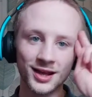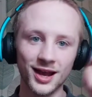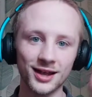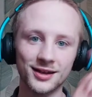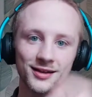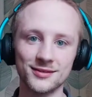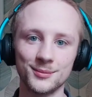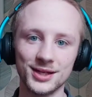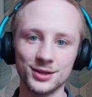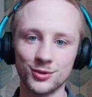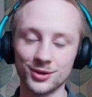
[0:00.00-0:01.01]
Hi guys, I'm
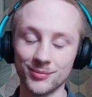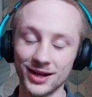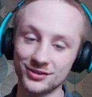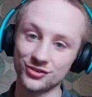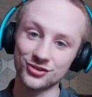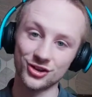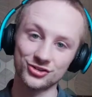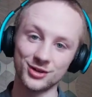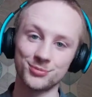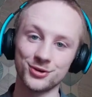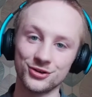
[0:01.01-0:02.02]
Andy, welcome back to Scottish
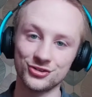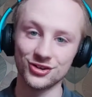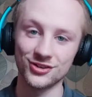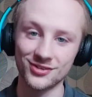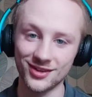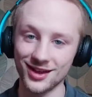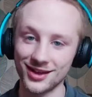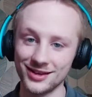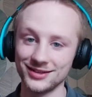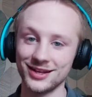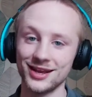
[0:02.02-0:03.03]
Dream Productions,
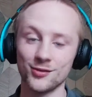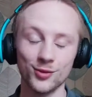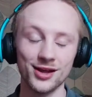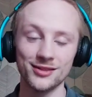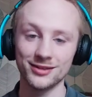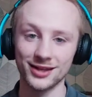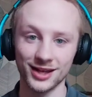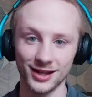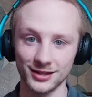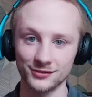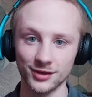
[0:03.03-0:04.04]
and yeah, where the
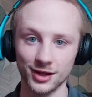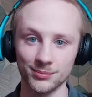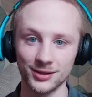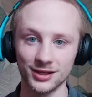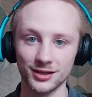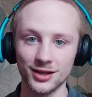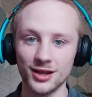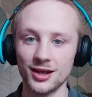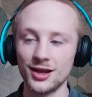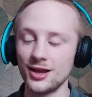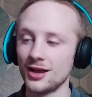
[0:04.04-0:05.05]
hell have I been?
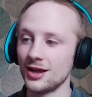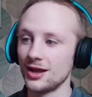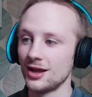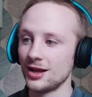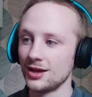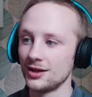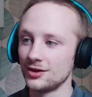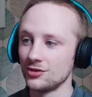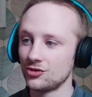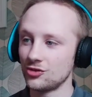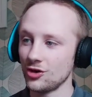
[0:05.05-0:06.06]

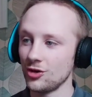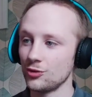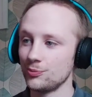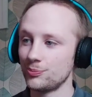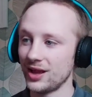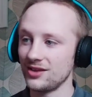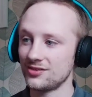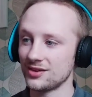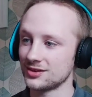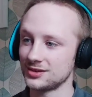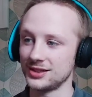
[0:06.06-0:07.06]
So
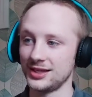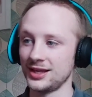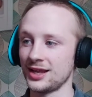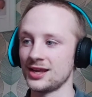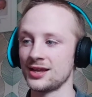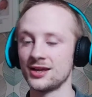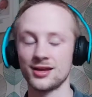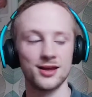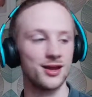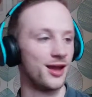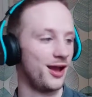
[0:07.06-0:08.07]
basically,
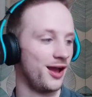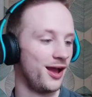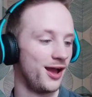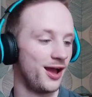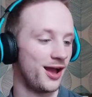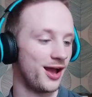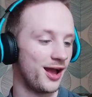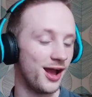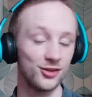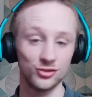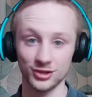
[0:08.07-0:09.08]
I
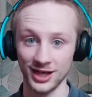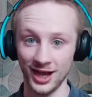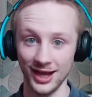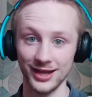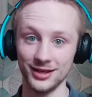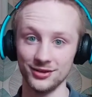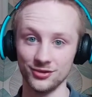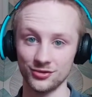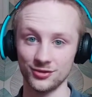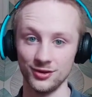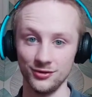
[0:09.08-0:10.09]
took a
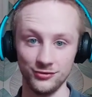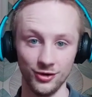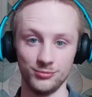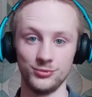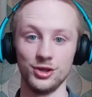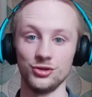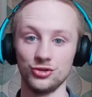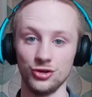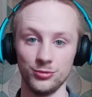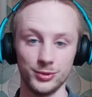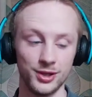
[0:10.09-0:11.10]
hiatus from
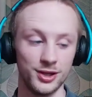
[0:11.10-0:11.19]
YouTube